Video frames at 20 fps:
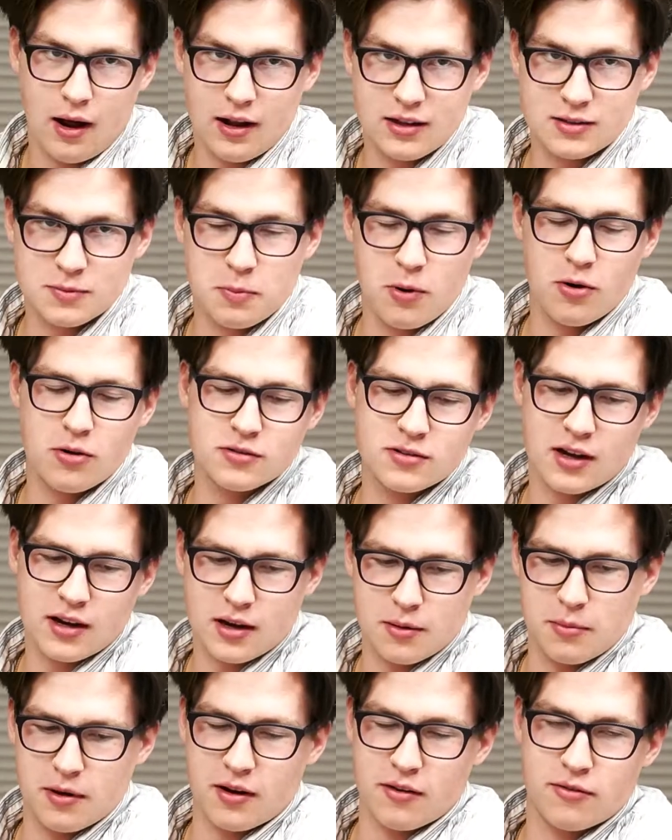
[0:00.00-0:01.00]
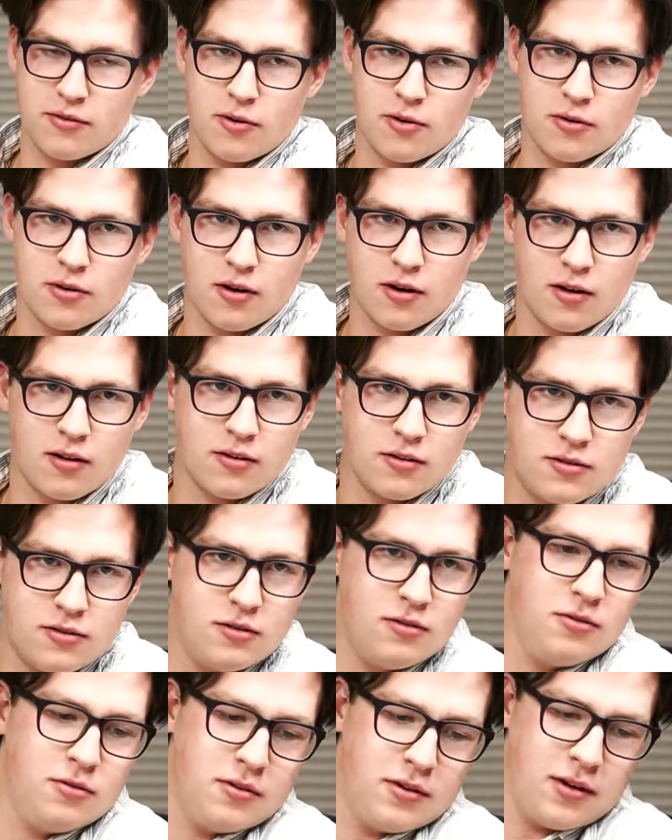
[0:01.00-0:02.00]
I suppose I can make a phone call or
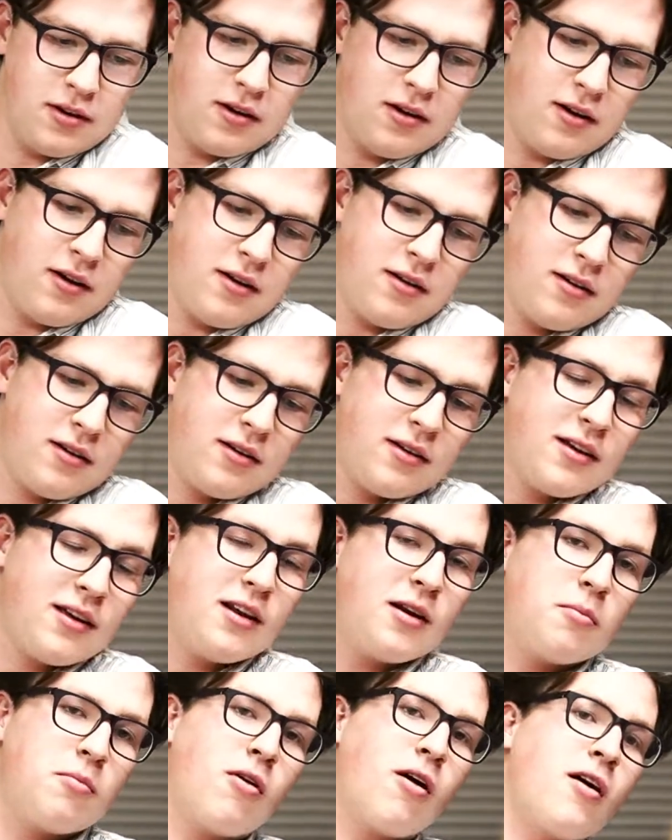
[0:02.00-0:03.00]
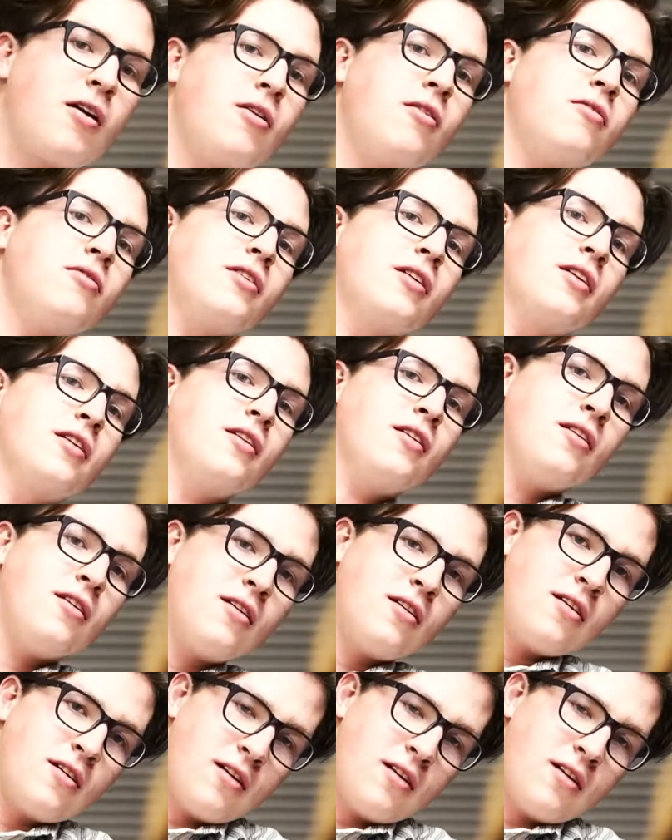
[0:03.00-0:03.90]
two and uh, get it brought over here.